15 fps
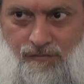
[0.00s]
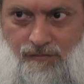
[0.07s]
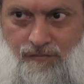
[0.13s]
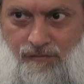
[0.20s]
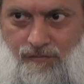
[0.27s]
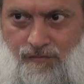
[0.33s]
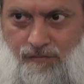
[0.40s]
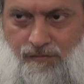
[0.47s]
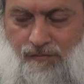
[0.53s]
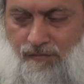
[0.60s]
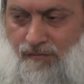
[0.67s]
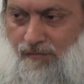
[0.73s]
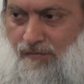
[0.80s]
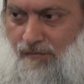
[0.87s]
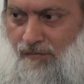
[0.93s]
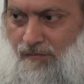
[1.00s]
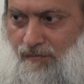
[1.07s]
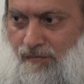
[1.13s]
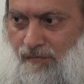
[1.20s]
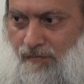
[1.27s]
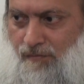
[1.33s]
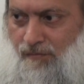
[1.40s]

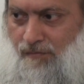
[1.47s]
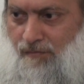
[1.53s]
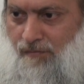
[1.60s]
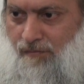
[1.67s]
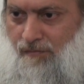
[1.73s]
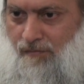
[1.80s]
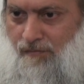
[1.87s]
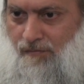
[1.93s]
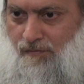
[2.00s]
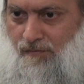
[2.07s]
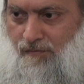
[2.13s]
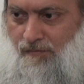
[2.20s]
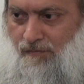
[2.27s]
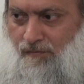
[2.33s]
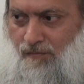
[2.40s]
Nothing is said.